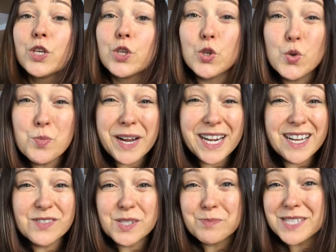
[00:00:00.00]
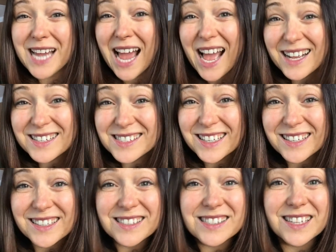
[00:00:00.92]
You might have some
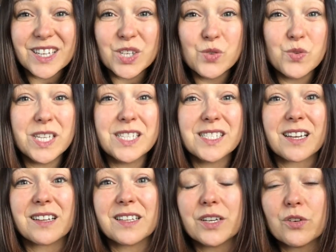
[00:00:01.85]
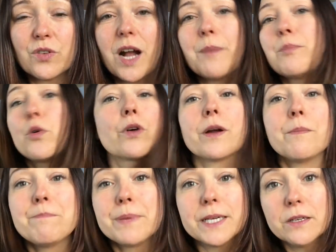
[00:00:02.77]
taxes that you need to clear up or a
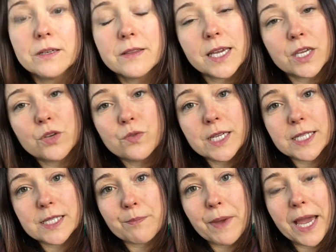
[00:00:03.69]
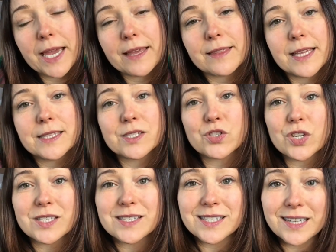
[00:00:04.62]
bill that you need to pay that's
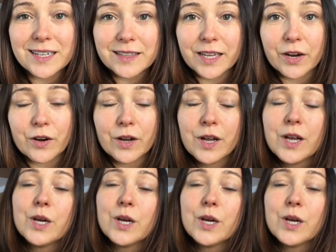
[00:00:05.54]
just sitting there.